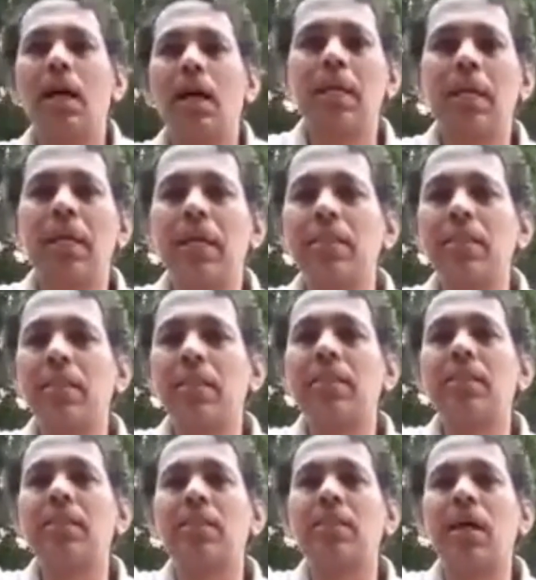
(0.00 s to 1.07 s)
Today is
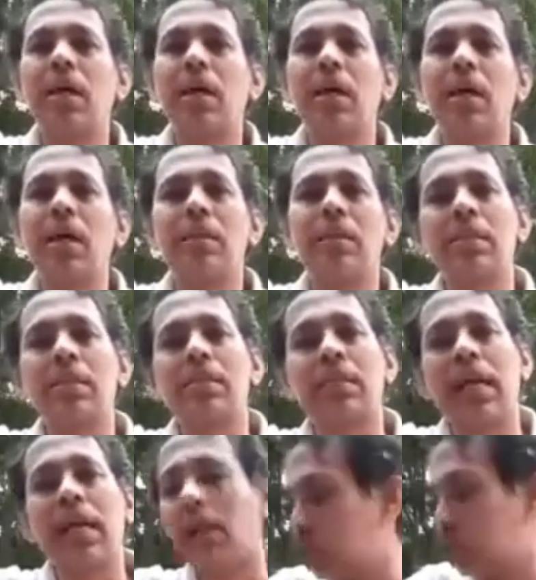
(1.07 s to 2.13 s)
it's, uh, it's, it's
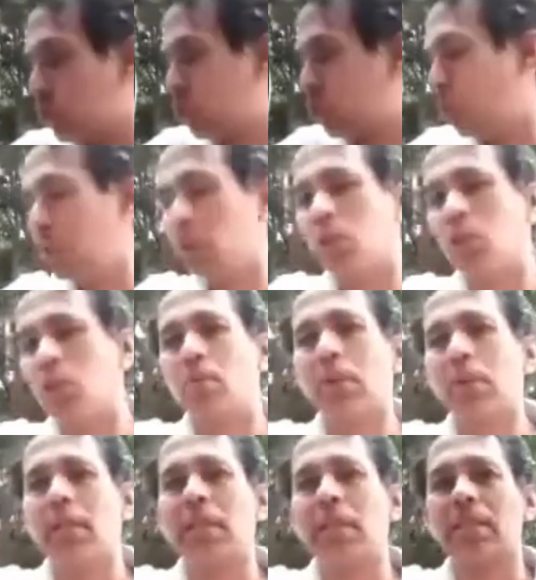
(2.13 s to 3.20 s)
kind of a story also,
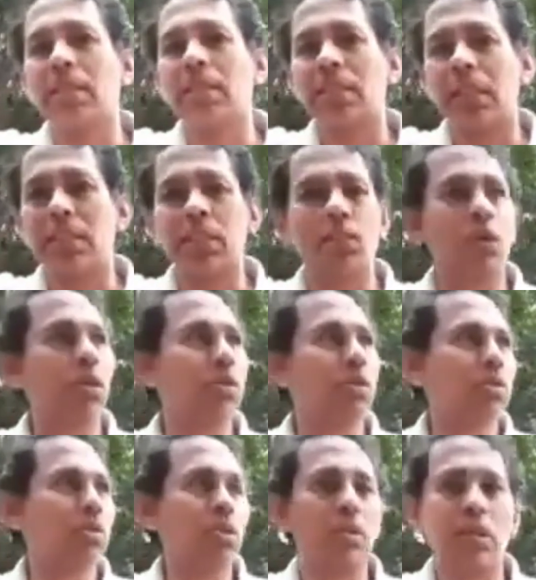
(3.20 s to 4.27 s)
but there is a session also.
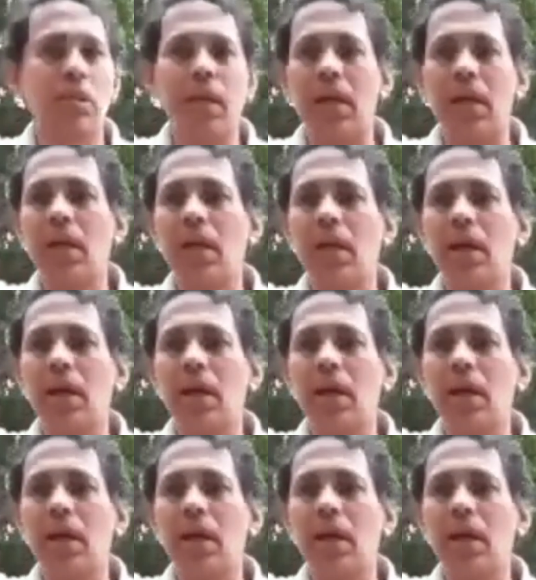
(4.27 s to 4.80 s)
Okay.